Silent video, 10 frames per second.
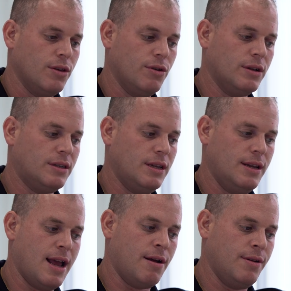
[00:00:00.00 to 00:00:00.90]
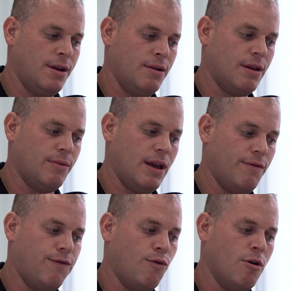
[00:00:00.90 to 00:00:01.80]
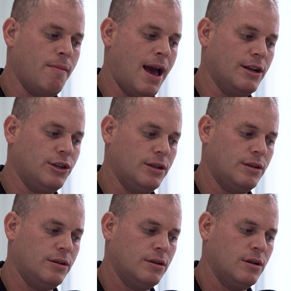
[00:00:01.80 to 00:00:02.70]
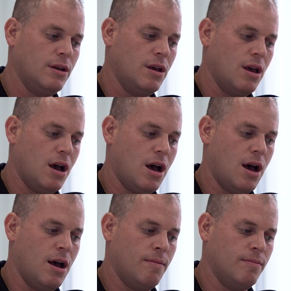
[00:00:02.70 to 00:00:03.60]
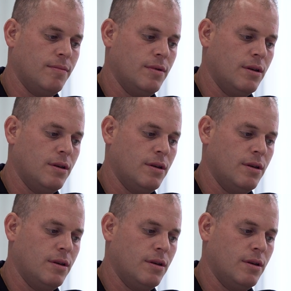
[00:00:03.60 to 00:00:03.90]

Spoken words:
You can see down here that we have 4 matches. We're